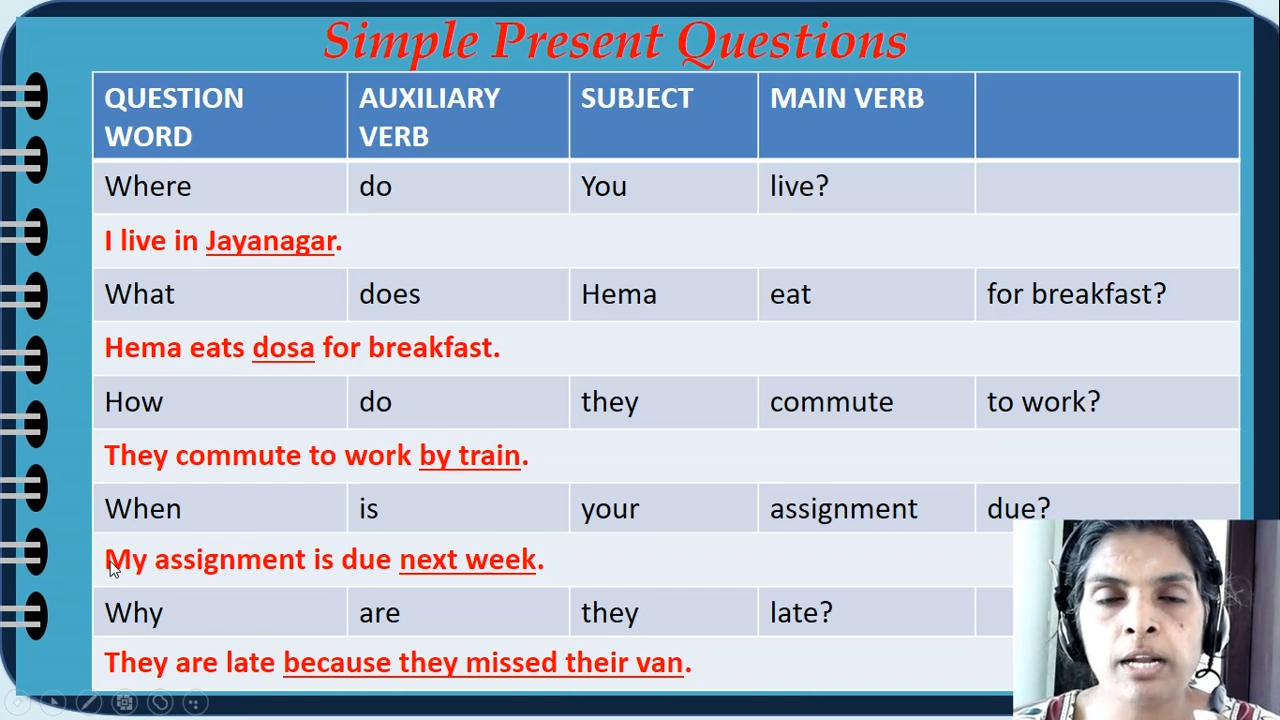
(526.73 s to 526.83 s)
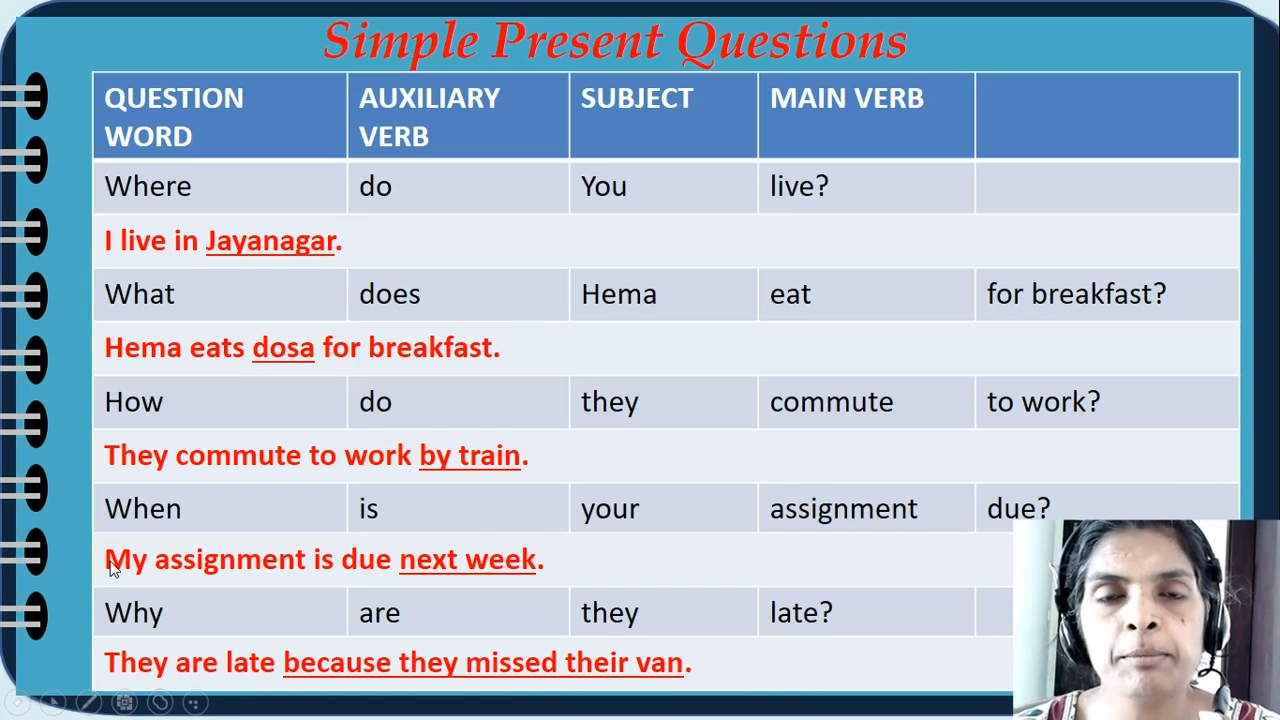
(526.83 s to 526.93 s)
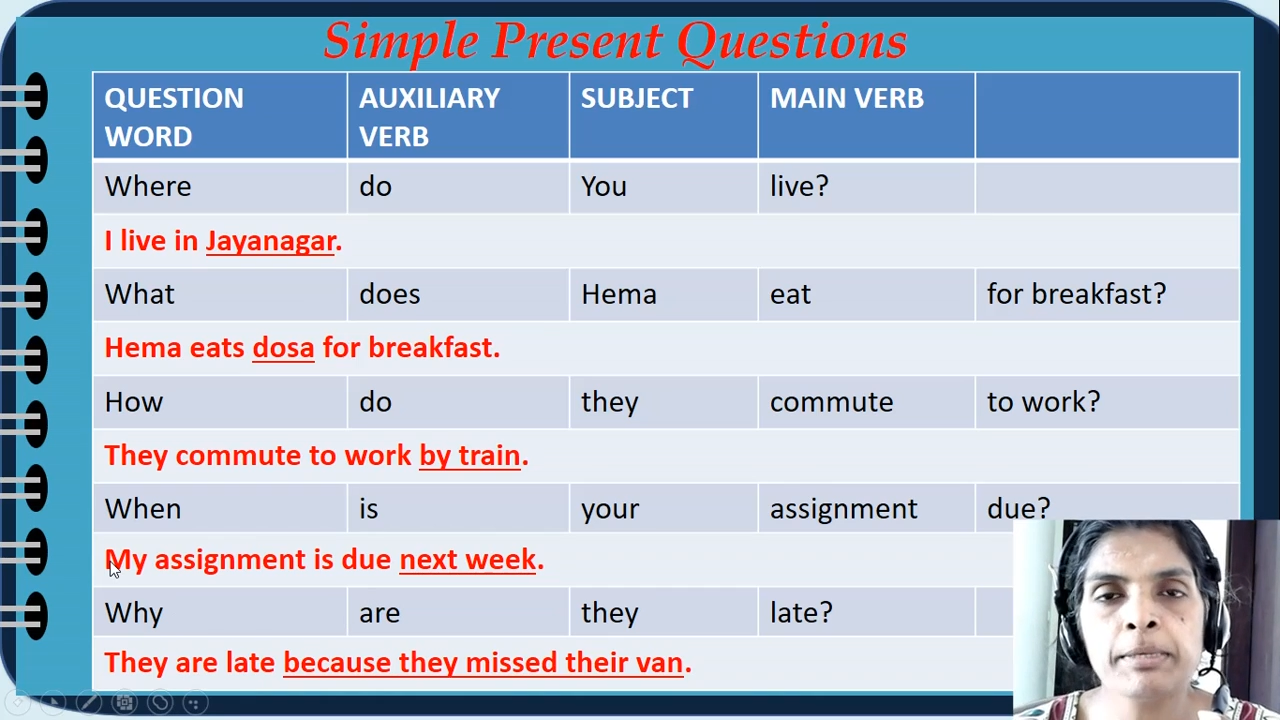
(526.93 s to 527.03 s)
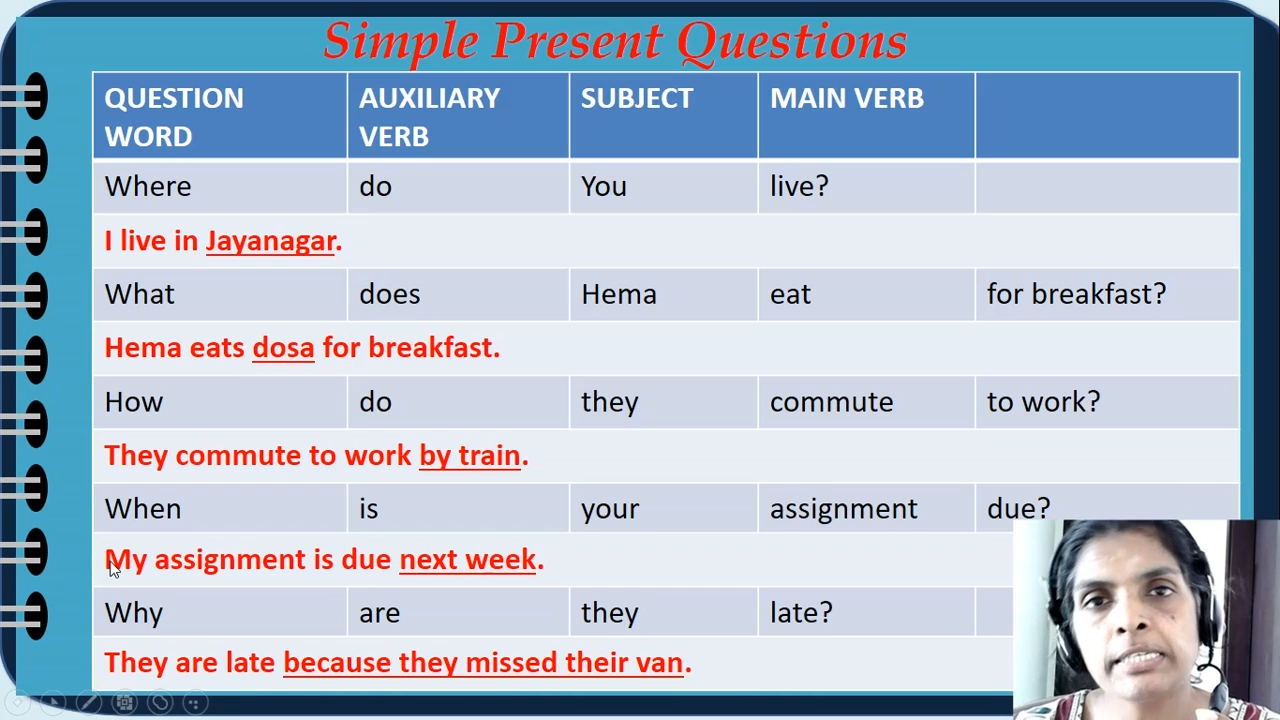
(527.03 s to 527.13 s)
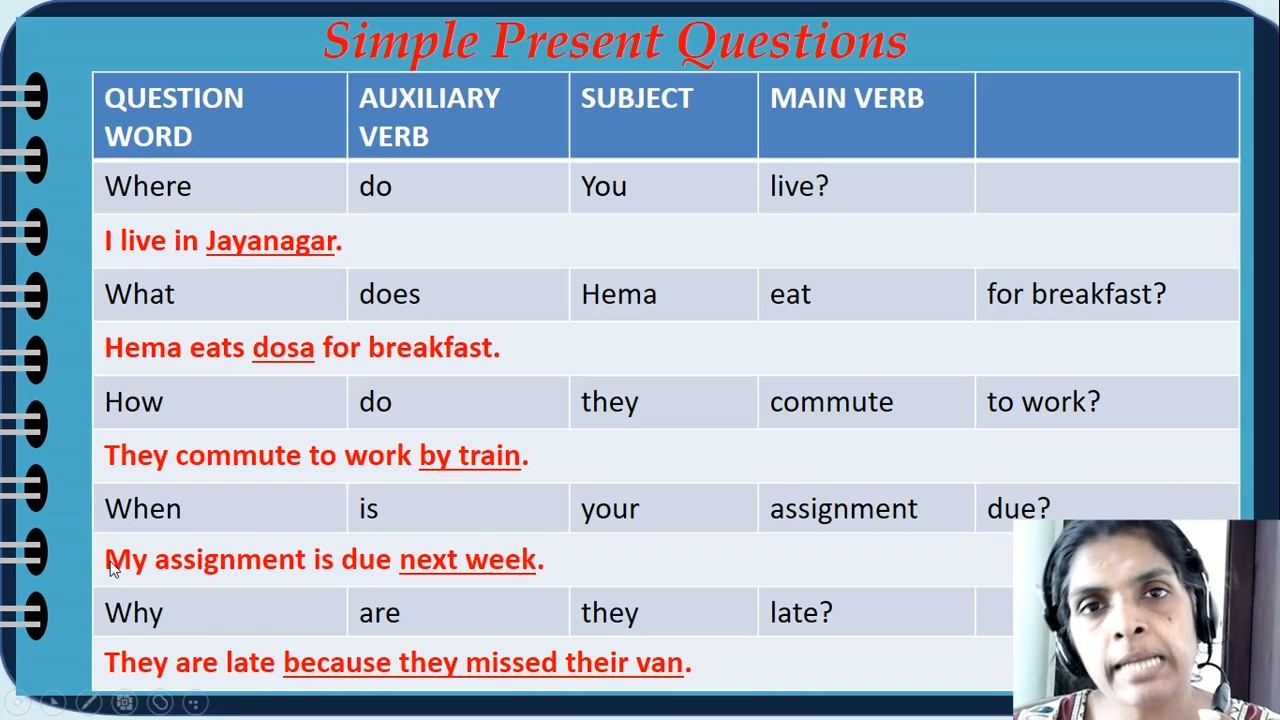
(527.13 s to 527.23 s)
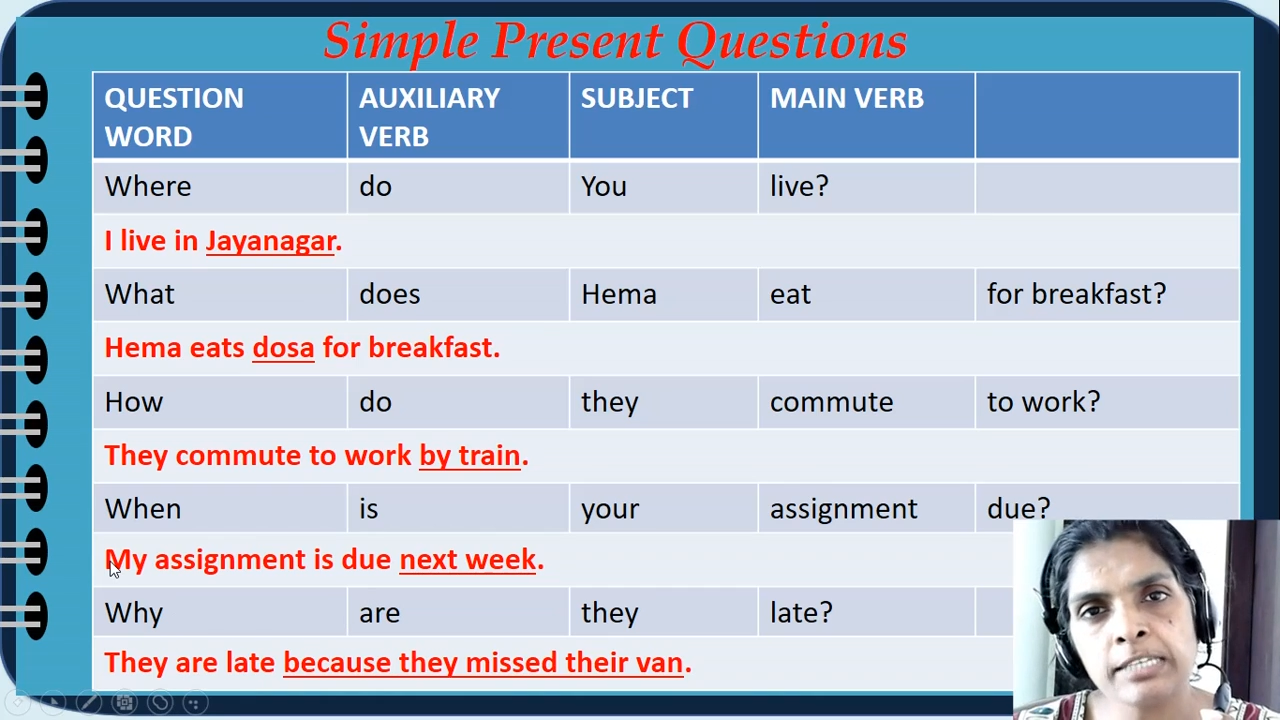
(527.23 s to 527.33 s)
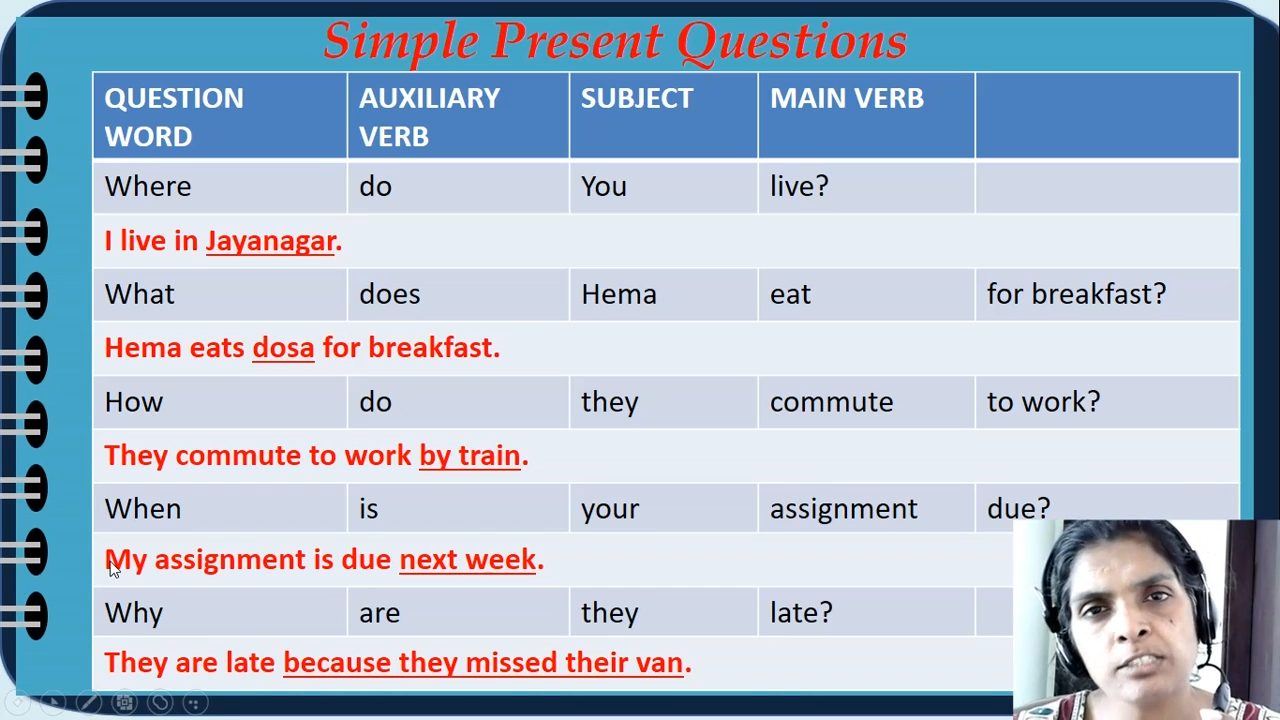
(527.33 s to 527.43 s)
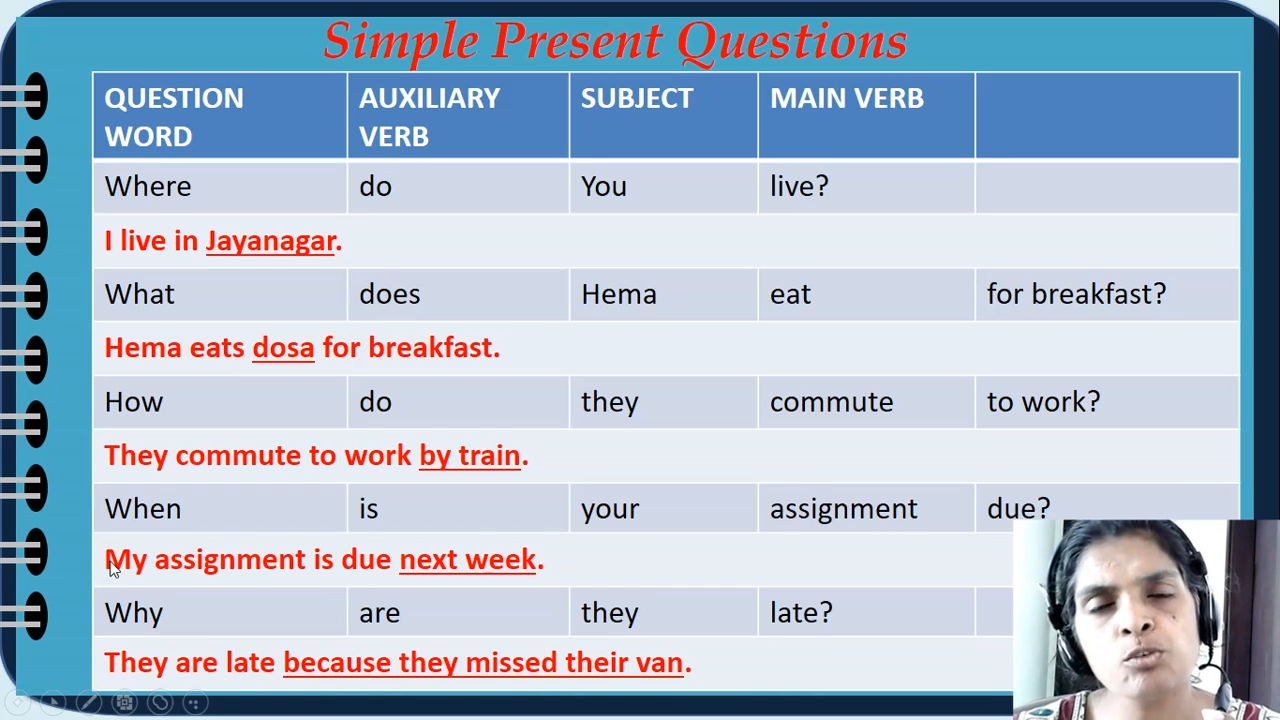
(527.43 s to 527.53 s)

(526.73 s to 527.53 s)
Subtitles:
That means it has